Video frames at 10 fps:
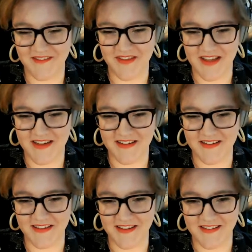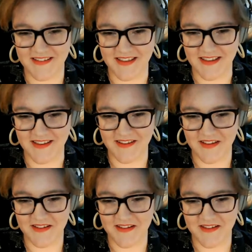Venice, Italy. Oh,
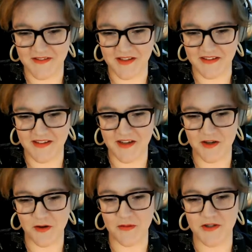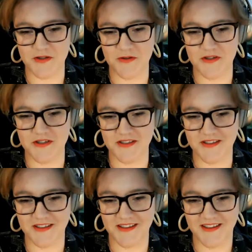that sounds lovely. Saudi Arabia,
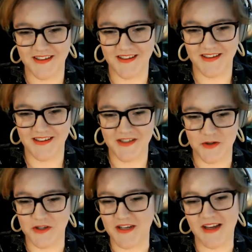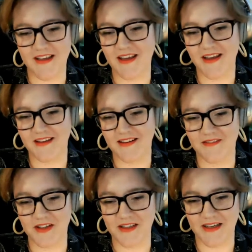Georgia, Jordan. I can't
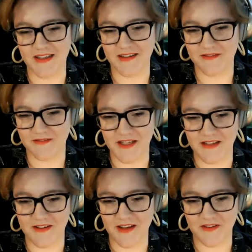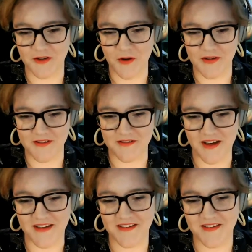even read. You guys are going too
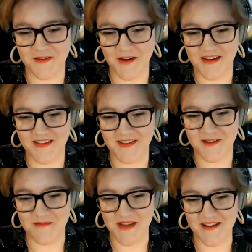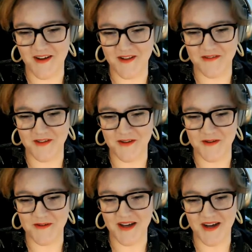fast. It's great to meet all of
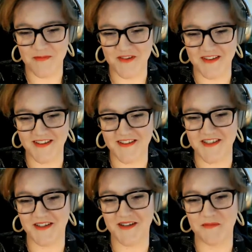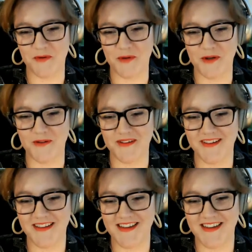you. Brazil, Algeria,
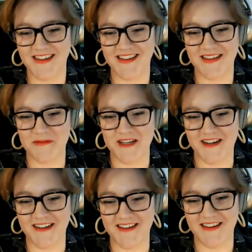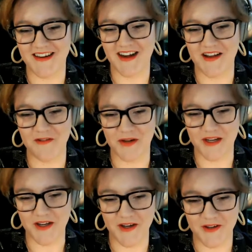Beirut, Lebanon,
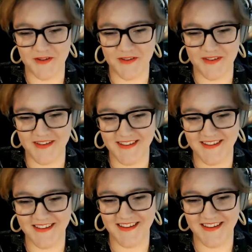Ivory Coast.